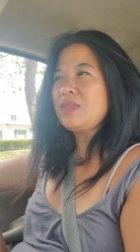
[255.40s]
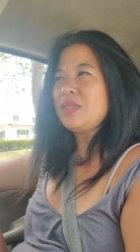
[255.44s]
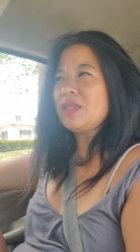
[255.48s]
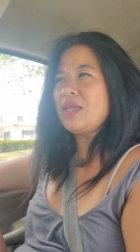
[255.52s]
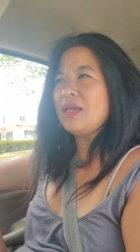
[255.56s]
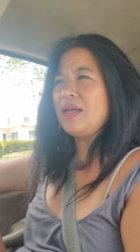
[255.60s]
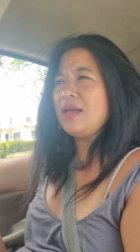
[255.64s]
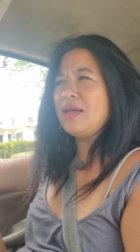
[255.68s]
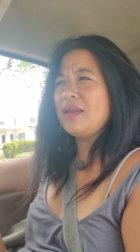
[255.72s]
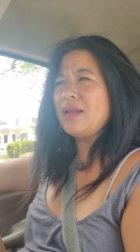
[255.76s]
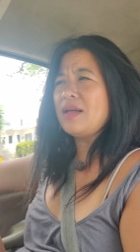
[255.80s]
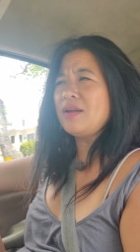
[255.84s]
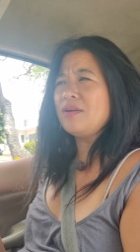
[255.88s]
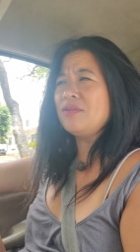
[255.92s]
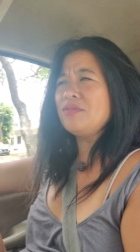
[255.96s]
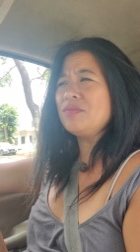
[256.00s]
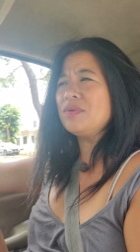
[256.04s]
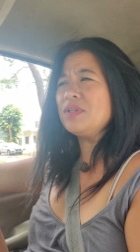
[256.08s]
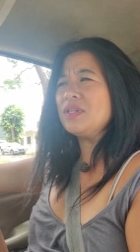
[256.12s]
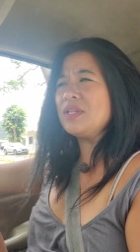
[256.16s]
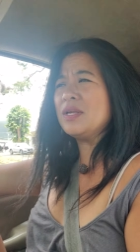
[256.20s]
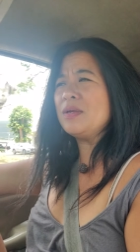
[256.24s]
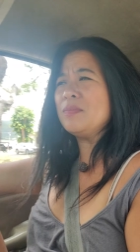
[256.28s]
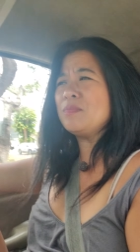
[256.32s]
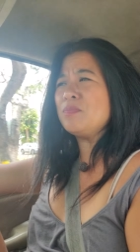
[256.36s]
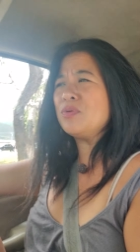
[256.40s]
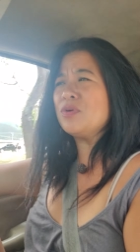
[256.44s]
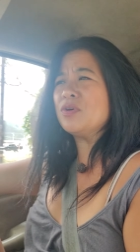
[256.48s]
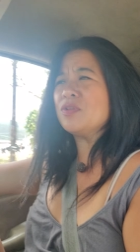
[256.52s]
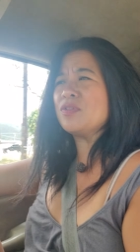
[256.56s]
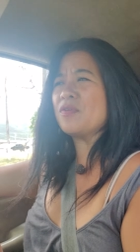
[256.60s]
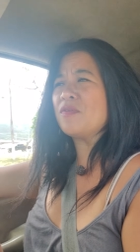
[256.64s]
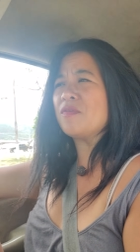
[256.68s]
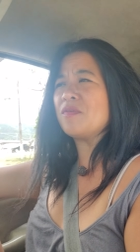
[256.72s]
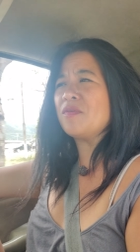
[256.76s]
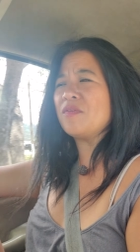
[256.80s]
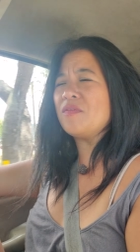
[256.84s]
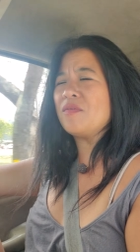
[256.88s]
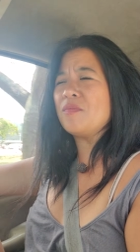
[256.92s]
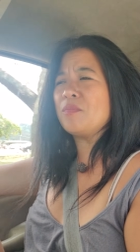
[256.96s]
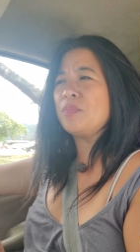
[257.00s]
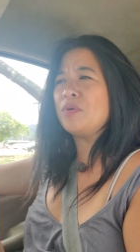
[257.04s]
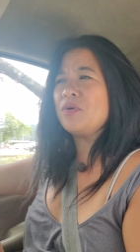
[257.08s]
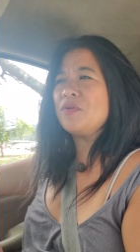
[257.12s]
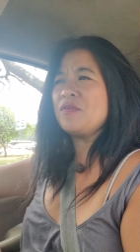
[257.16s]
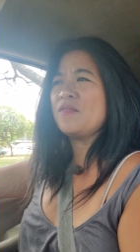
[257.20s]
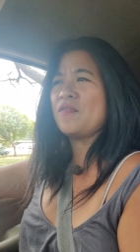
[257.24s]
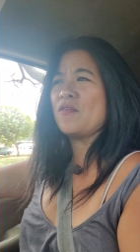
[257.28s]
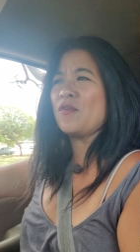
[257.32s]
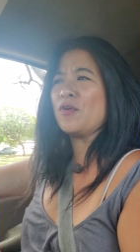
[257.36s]
And I don't really put
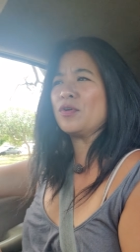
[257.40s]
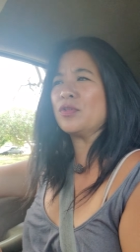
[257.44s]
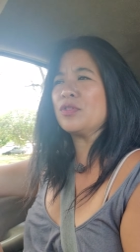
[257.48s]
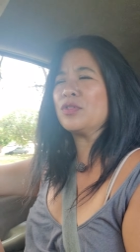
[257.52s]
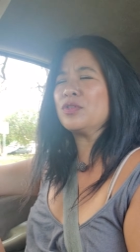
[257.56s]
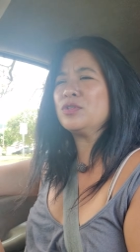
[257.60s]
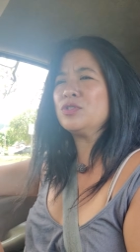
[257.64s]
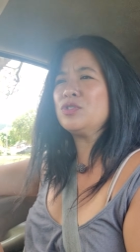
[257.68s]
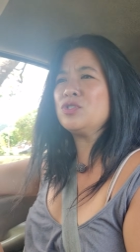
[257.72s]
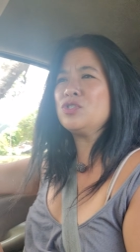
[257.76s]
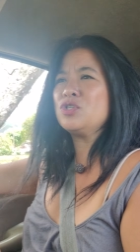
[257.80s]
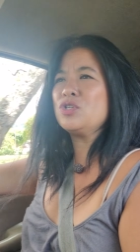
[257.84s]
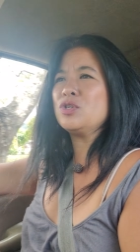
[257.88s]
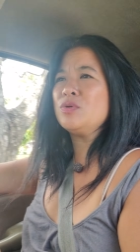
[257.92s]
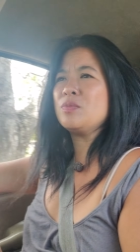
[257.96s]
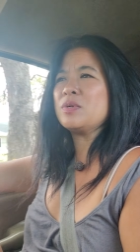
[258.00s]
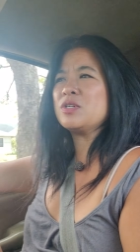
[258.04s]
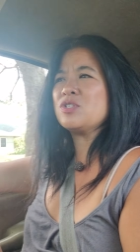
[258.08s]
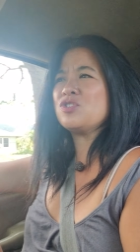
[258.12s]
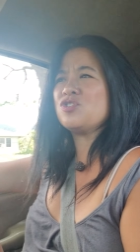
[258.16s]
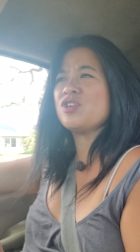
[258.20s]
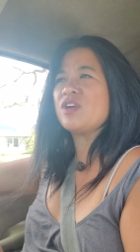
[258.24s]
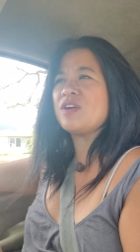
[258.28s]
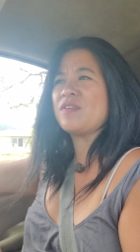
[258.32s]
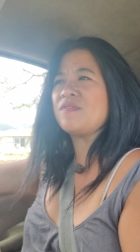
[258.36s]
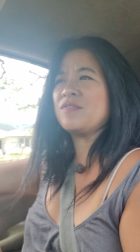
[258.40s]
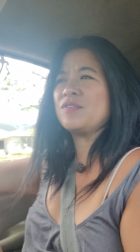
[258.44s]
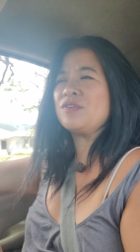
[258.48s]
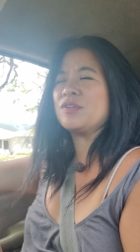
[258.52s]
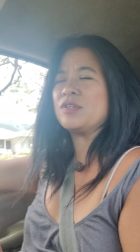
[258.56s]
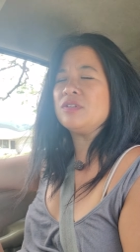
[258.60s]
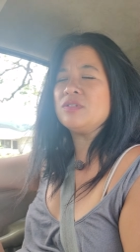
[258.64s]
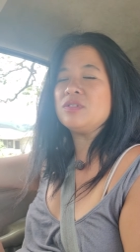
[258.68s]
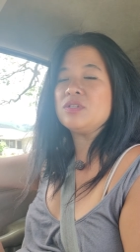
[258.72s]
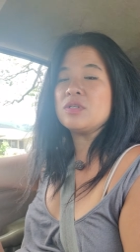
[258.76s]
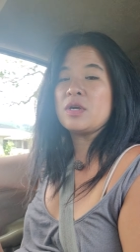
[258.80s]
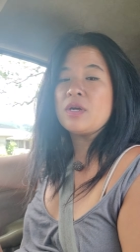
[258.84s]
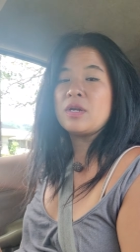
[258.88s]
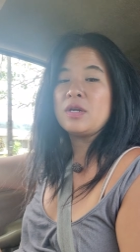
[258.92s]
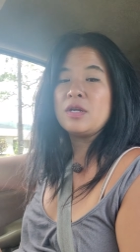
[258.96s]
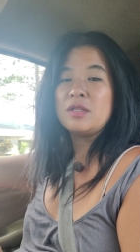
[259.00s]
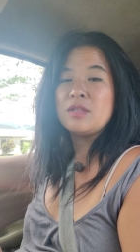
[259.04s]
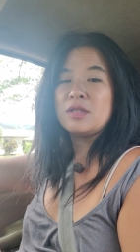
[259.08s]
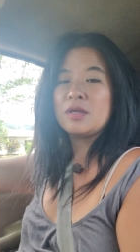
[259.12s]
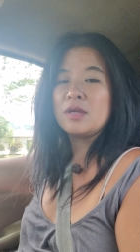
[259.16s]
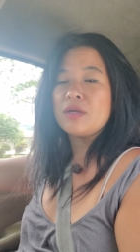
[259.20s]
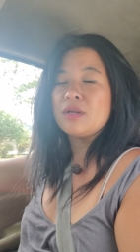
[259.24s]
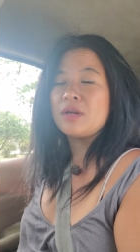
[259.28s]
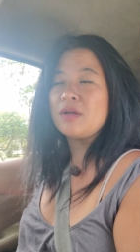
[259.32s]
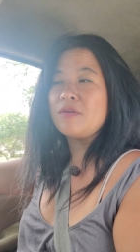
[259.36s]
put forth too much effort into
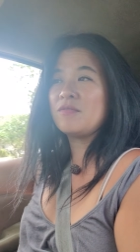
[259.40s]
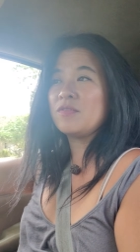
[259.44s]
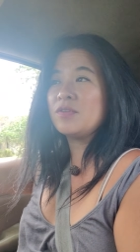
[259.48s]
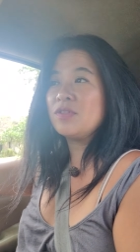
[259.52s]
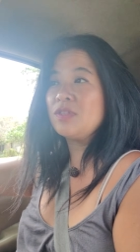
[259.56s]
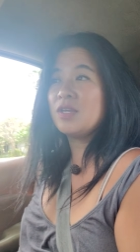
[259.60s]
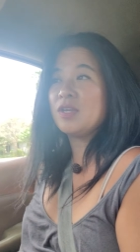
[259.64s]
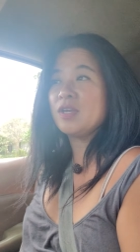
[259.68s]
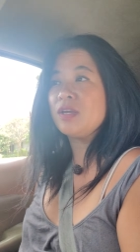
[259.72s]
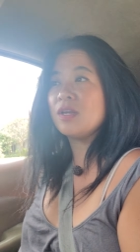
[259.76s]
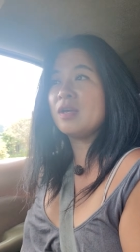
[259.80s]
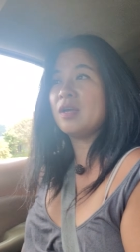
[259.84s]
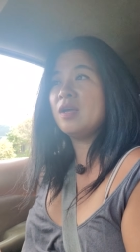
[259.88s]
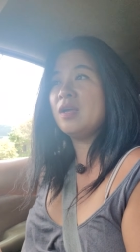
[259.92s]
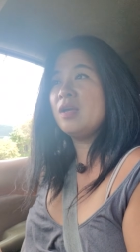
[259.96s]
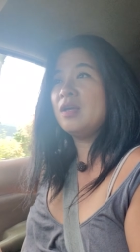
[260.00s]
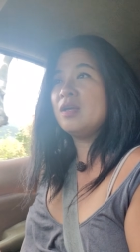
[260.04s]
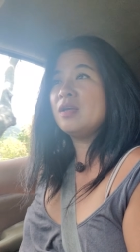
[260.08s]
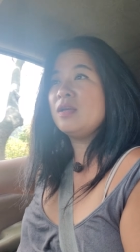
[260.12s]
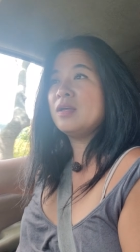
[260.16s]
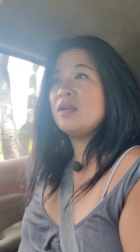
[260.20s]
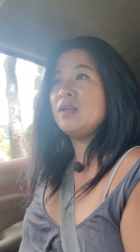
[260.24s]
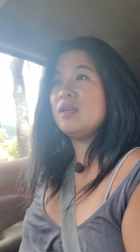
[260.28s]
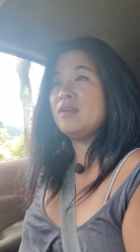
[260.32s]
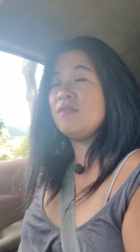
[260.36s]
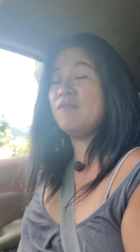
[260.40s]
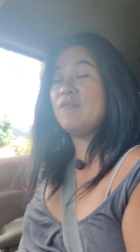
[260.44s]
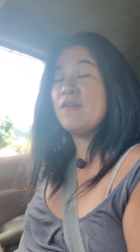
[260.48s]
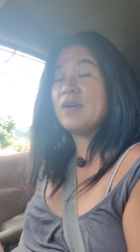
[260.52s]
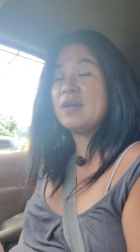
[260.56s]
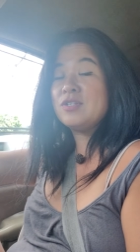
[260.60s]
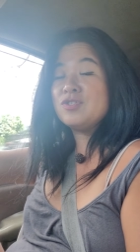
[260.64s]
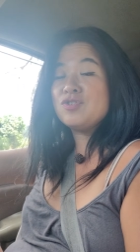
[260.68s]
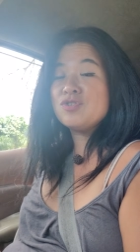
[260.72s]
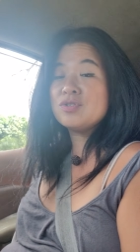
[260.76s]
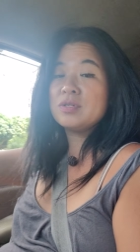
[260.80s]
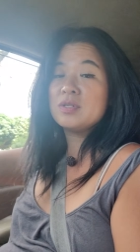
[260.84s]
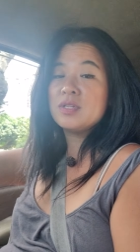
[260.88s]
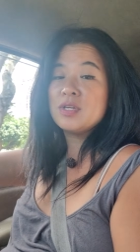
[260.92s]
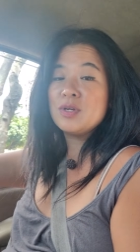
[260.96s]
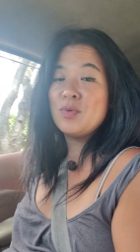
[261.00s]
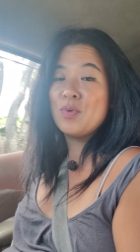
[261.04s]
anything and everything eventually